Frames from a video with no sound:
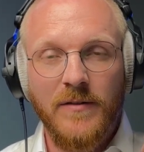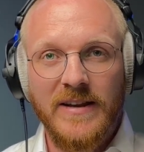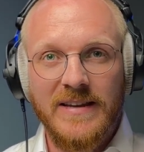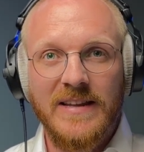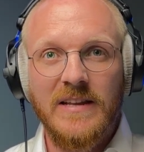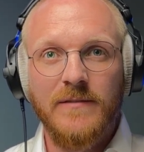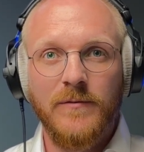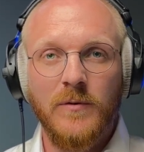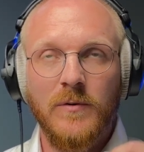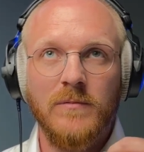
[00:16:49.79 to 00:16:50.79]
need
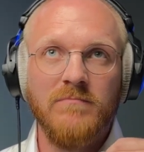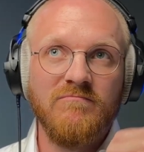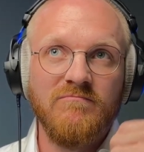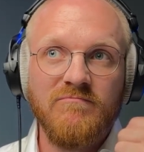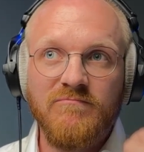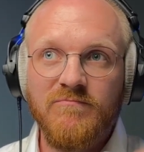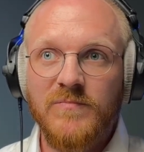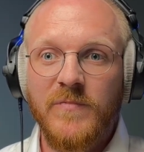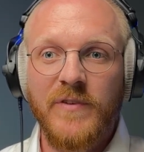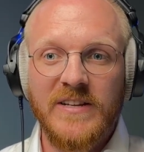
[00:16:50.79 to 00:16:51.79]
for
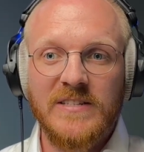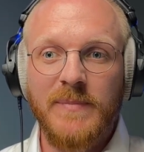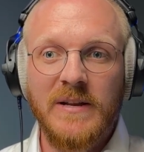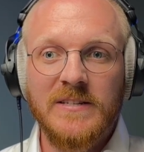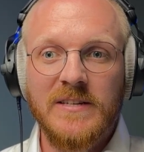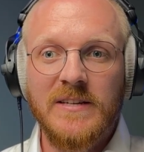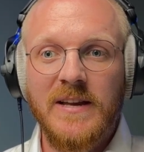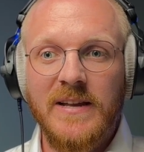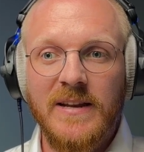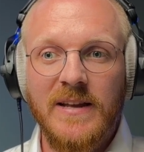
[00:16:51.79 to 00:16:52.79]
flexibility
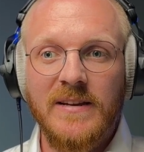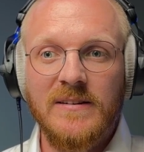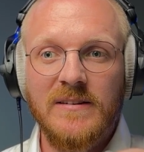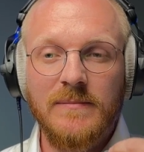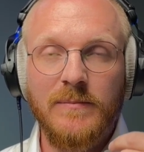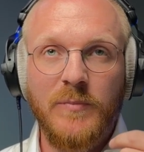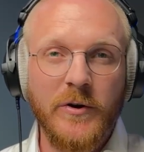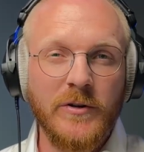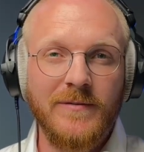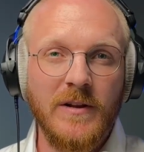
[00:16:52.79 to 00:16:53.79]
and
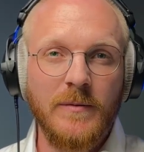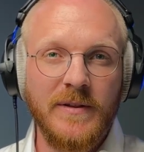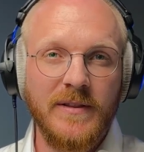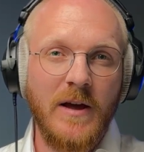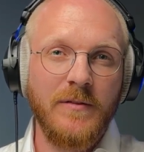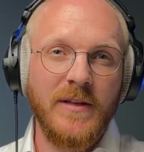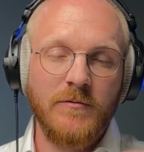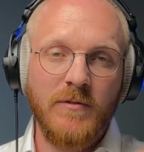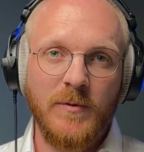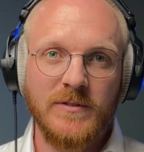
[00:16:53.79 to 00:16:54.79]
product development, how that
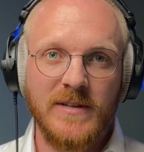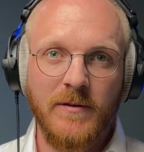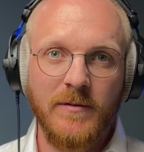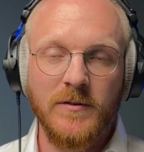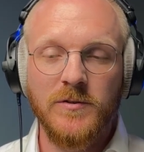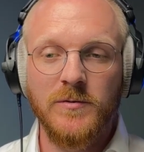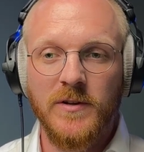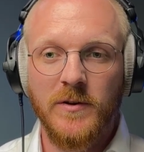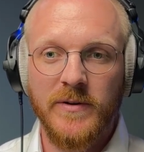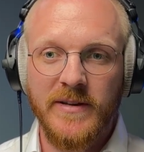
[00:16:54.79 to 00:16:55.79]
ripples down onto the
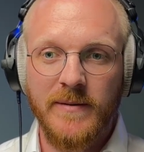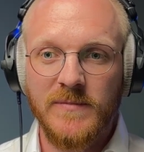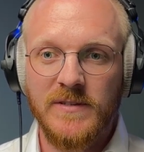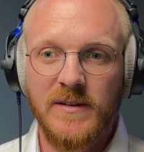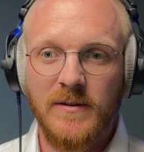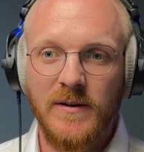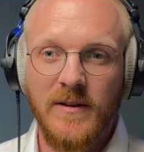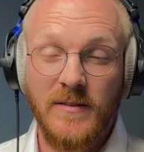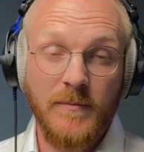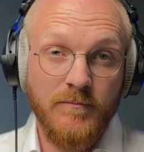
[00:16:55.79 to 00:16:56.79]
OEMs and
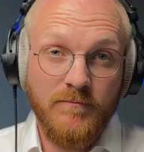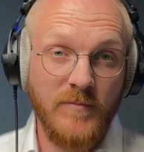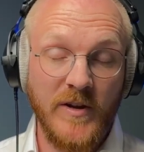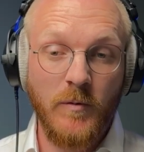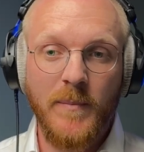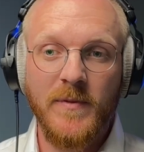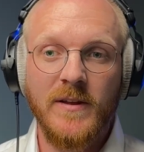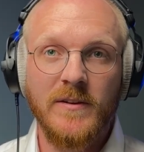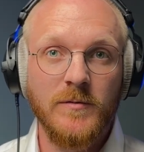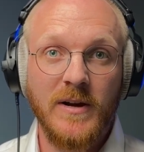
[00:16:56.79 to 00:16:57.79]
the equipment
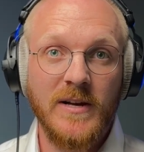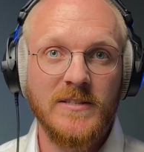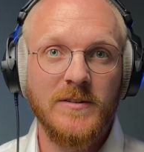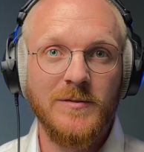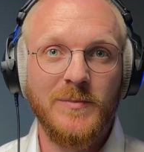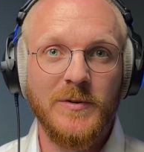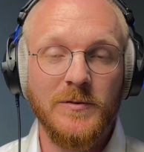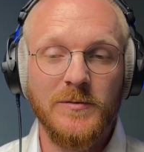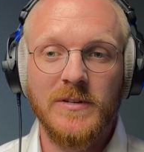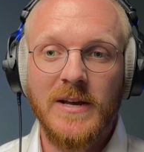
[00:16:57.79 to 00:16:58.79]
that you guys here
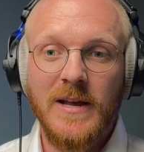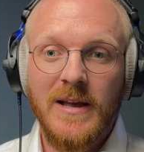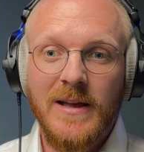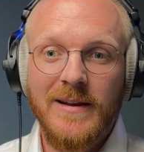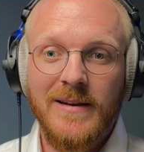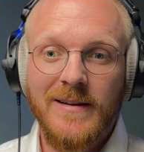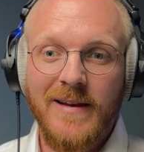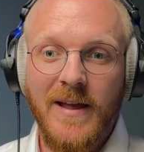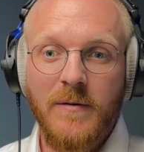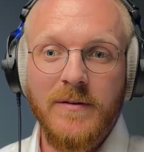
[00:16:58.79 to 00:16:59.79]
produce.
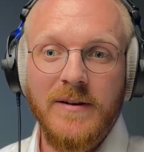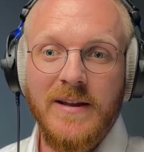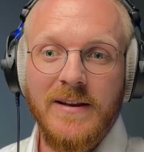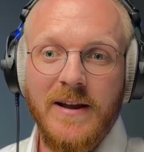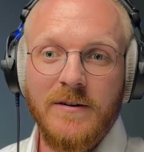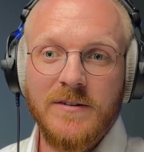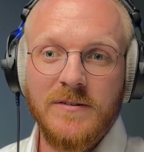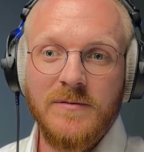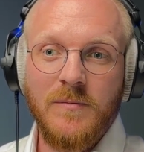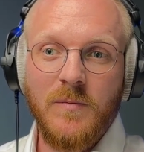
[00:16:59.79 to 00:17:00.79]
Now, Nate
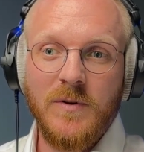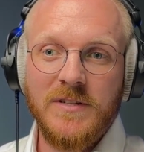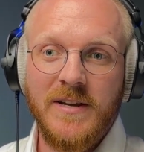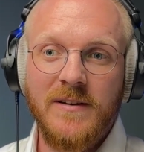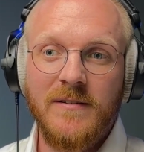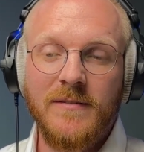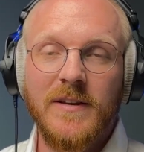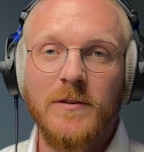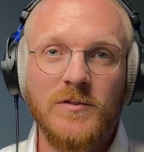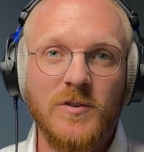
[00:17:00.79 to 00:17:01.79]
Harrison, once again,
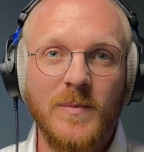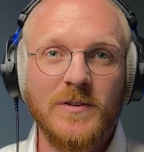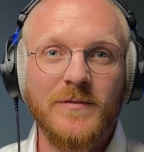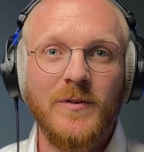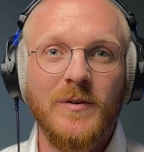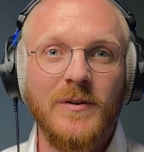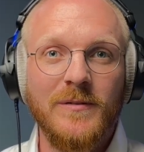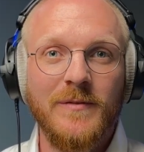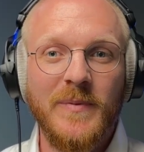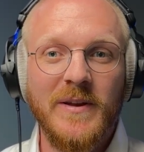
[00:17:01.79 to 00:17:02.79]
thank you so much for
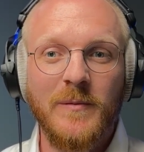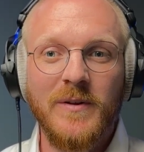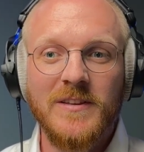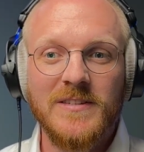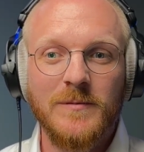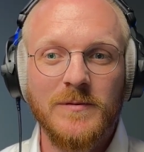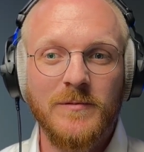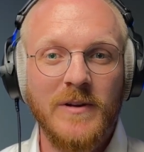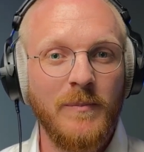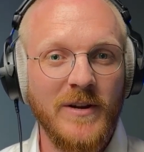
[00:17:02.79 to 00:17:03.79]
being with us. It was a
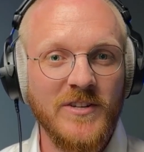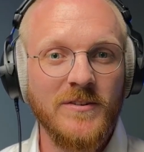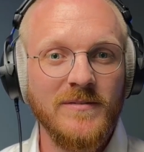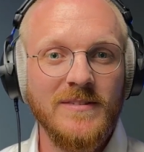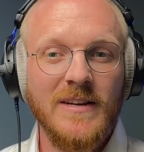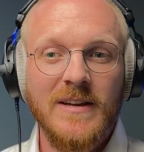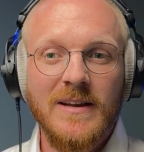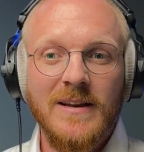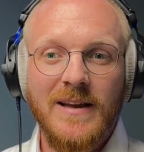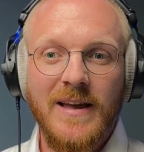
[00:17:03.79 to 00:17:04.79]
real pleasure.
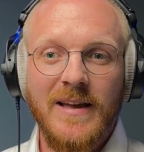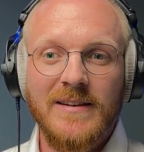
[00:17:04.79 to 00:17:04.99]
And